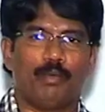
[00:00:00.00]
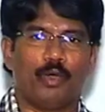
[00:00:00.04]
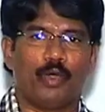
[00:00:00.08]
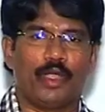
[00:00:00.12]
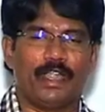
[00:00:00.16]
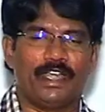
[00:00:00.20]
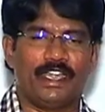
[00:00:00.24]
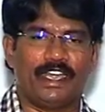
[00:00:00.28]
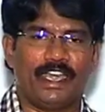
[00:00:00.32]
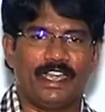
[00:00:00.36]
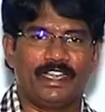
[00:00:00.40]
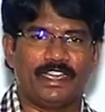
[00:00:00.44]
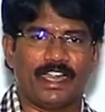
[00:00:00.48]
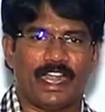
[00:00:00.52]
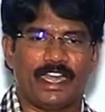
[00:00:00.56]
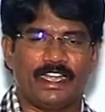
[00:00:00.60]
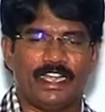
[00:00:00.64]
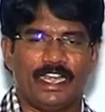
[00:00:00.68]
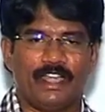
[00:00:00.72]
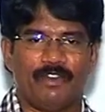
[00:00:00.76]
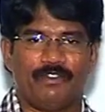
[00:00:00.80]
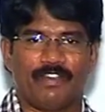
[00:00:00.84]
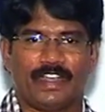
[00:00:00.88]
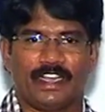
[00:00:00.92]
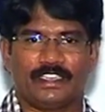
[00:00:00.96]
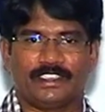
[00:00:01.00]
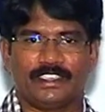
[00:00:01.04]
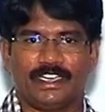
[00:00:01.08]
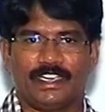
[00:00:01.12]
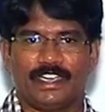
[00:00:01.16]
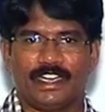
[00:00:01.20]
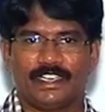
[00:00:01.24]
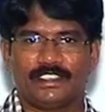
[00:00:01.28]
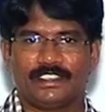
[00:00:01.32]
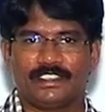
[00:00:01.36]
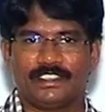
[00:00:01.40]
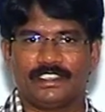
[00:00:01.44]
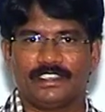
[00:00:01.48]
carbohydrate
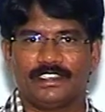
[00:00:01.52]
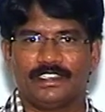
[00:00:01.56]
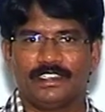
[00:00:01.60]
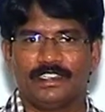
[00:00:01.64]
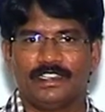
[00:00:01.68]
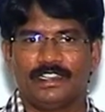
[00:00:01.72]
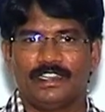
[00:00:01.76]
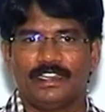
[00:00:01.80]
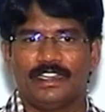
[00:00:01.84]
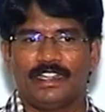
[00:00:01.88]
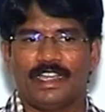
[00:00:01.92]
identification test,